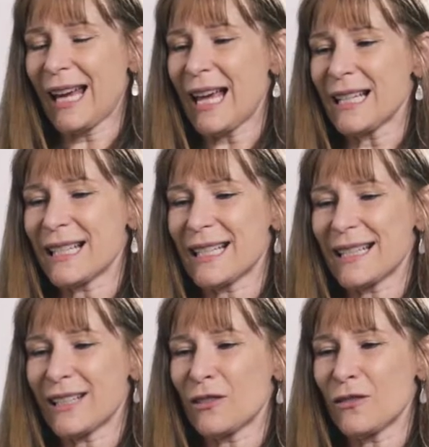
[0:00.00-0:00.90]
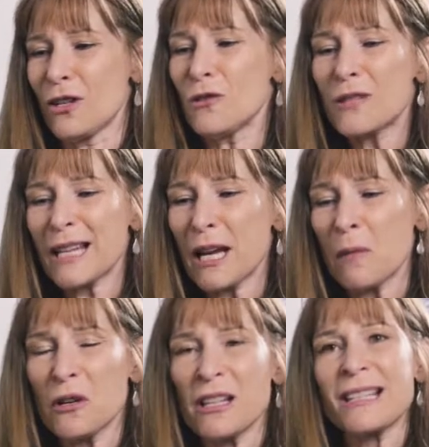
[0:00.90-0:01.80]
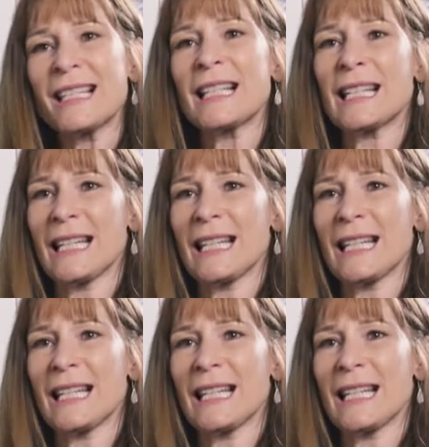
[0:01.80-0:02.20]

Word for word: has news cameras,